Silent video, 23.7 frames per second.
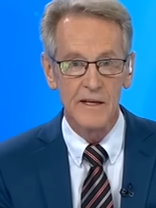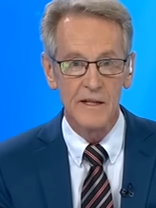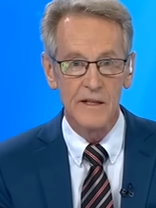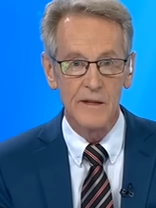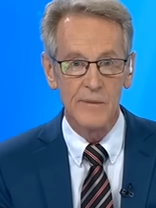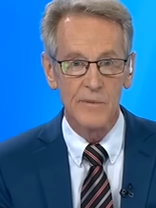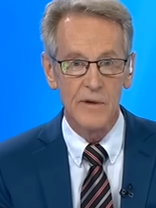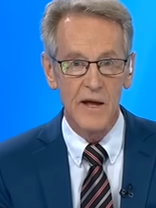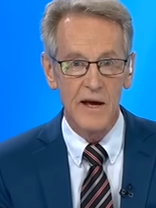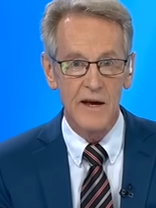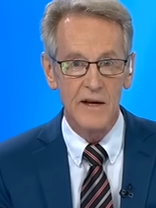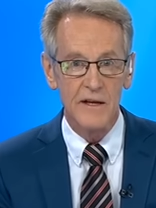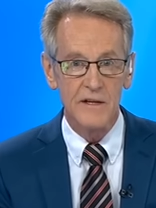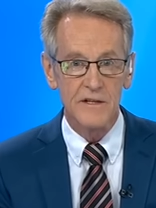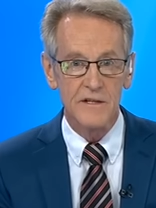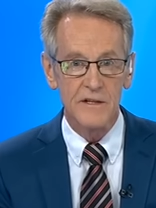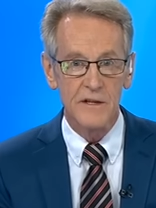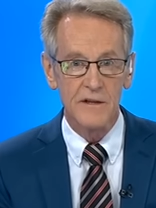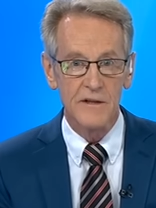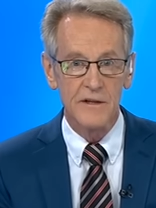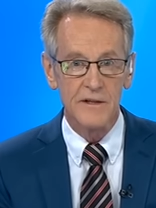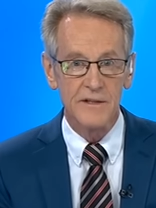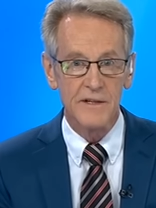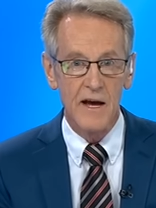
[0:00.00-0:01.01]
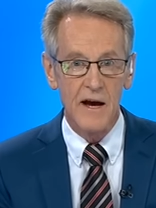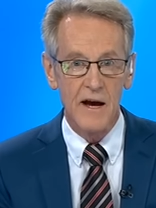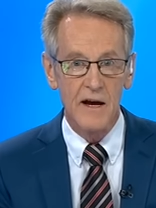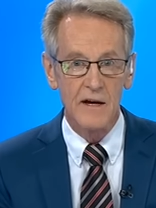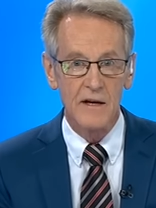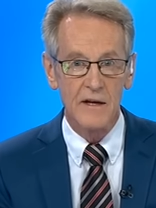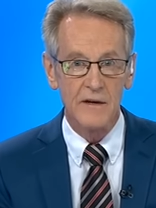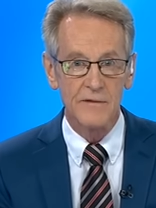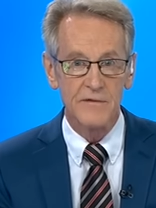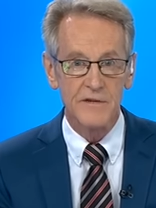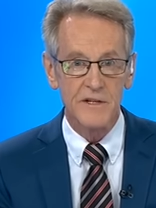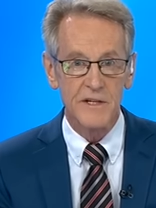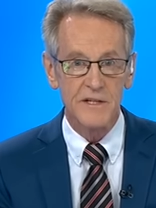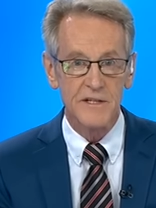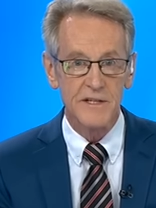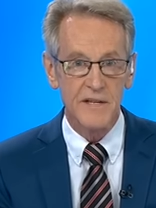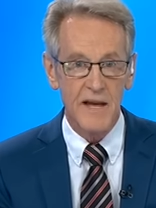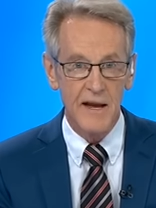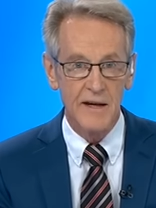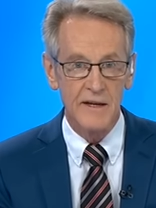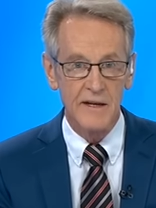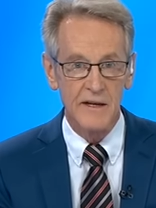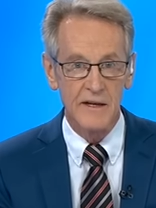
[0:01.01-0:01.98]
The blaze in the town of
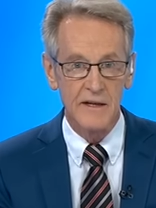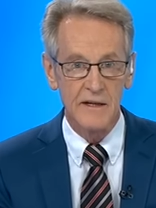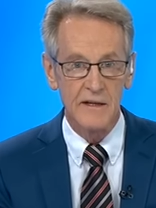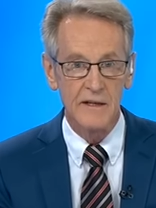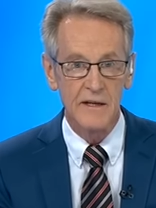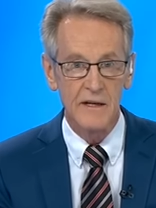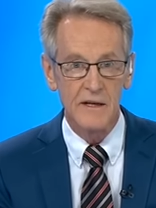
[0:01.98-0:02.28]
Seseña